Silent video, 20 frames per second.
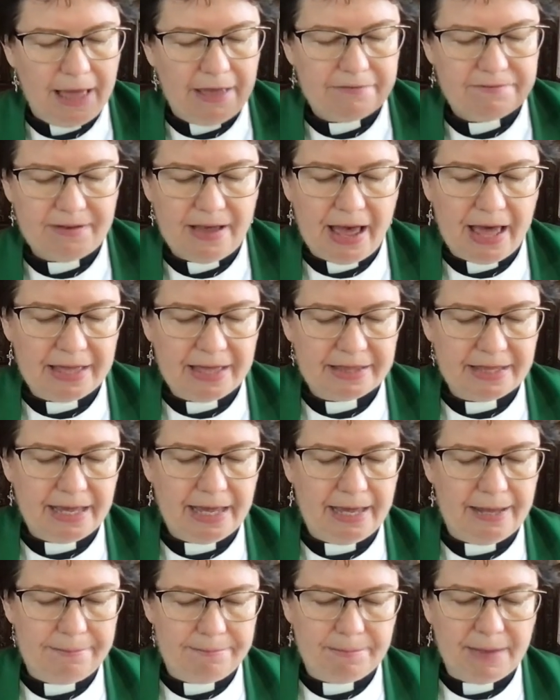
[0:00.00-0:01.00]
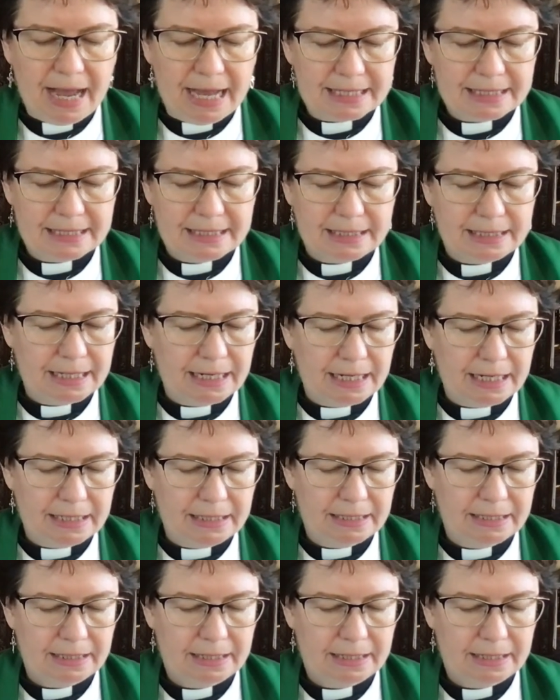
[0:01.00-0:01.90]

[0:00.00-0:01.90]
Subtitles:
father and master,